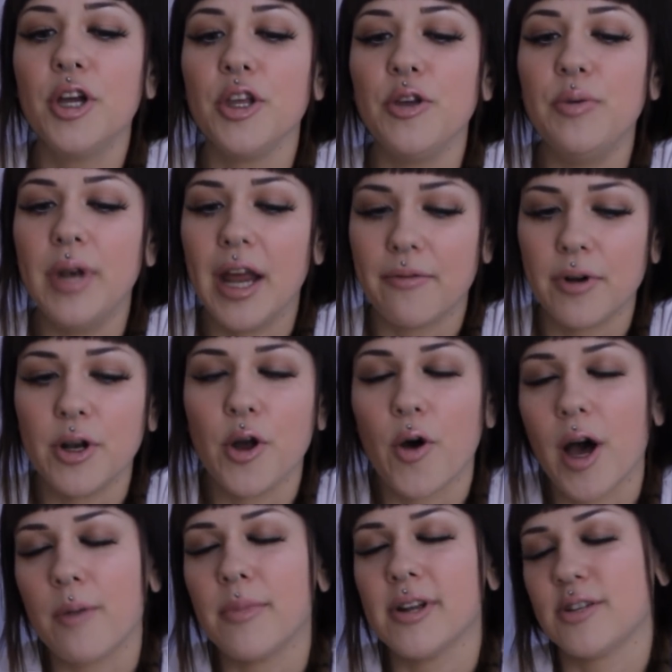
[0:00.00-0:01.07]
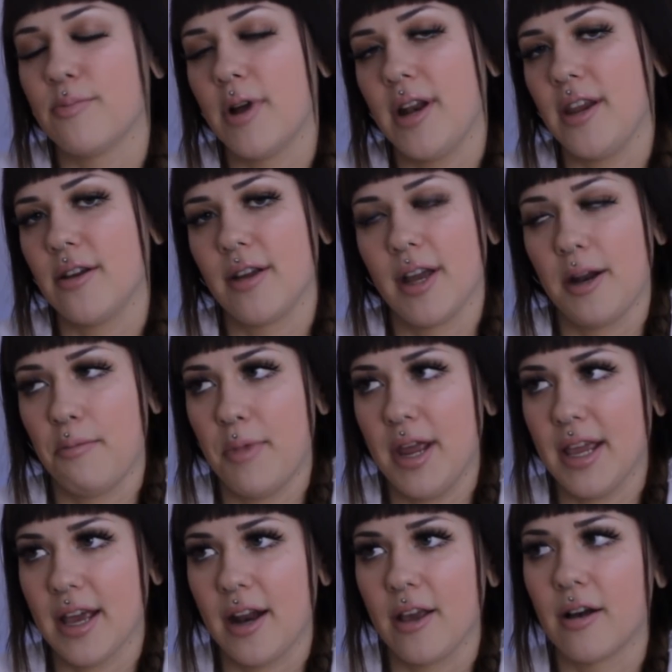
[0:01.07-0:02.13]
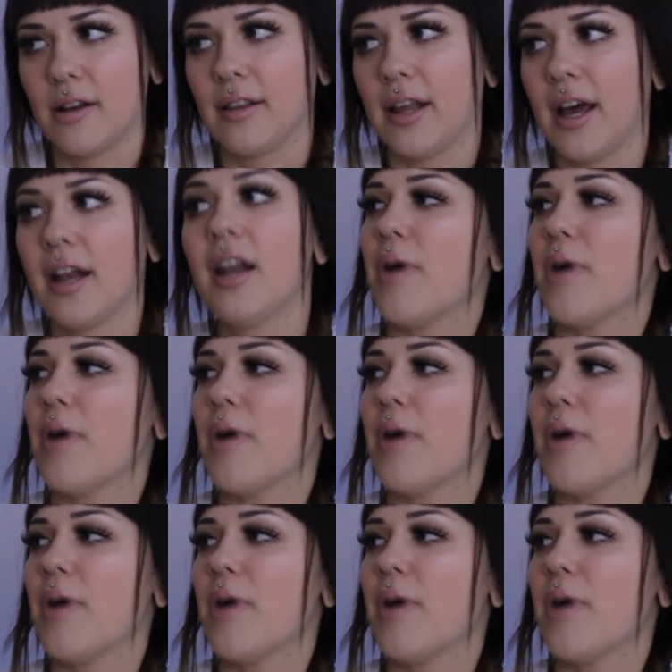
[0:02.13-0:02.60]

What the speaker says: You never know how much money you're gonna make getting online.